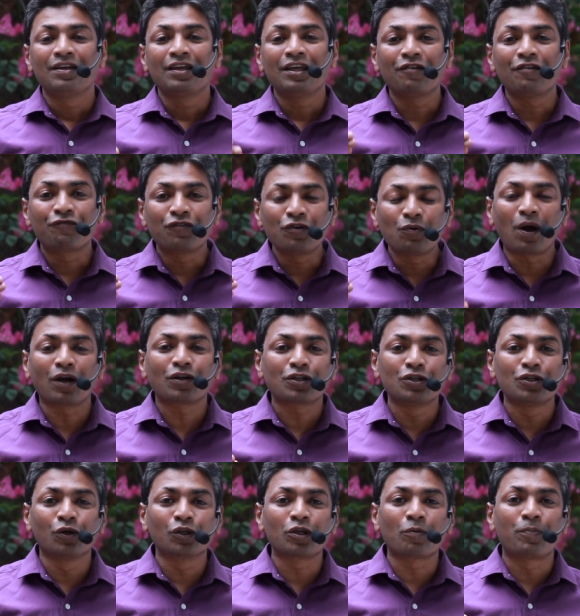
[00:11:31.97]
If you want to
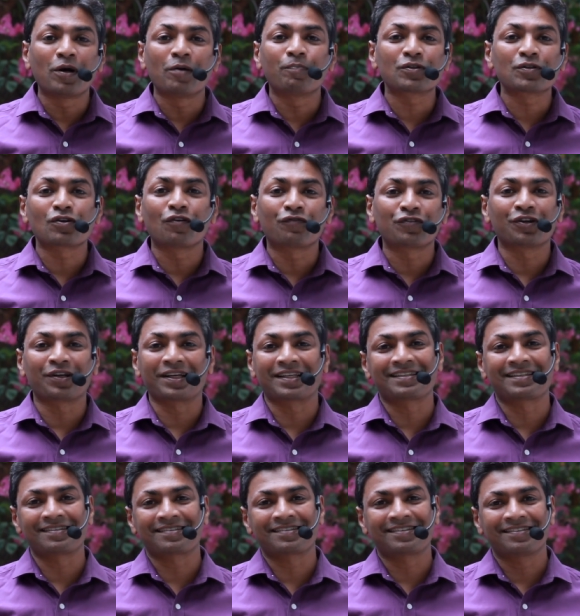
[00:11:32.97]
know the purpose of your
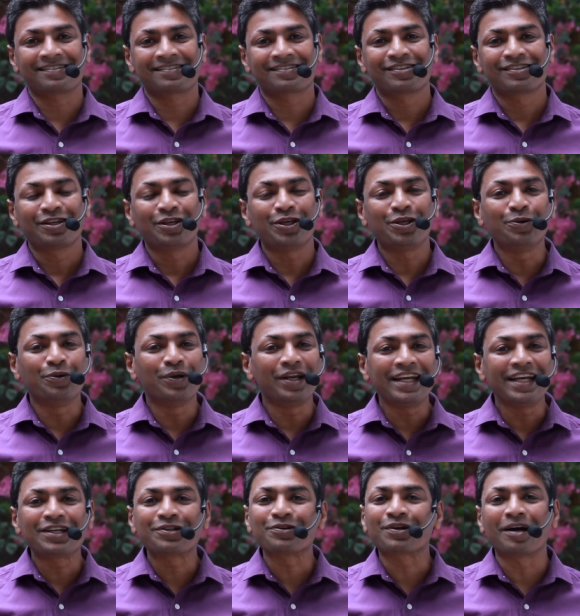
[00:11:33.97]
existence, you
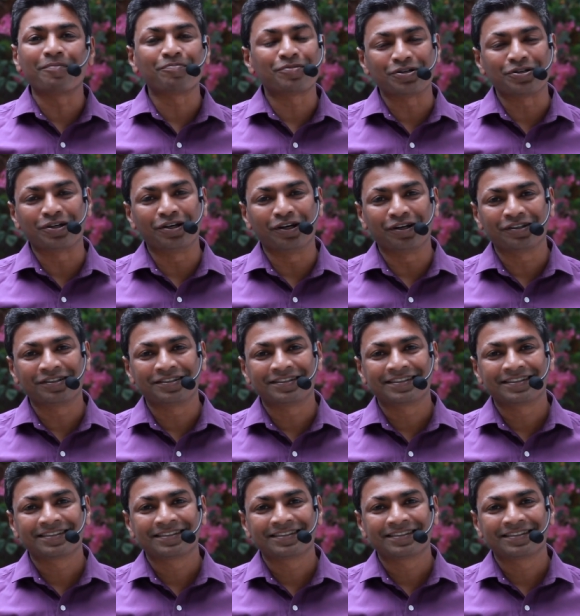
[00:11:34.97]
need to come to God.